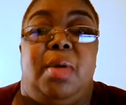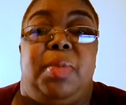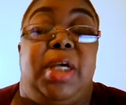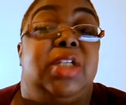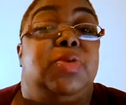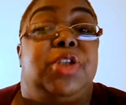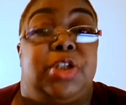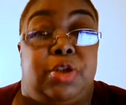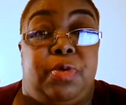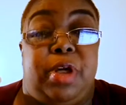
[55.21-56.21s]
because with a
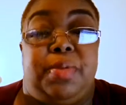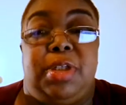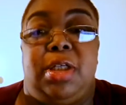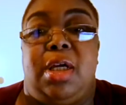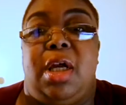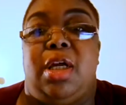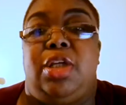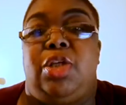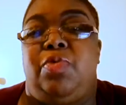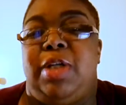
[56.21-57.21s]
script,
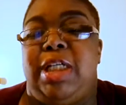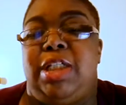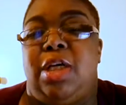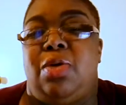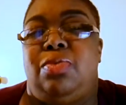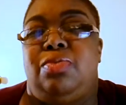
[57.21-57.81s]
you really don't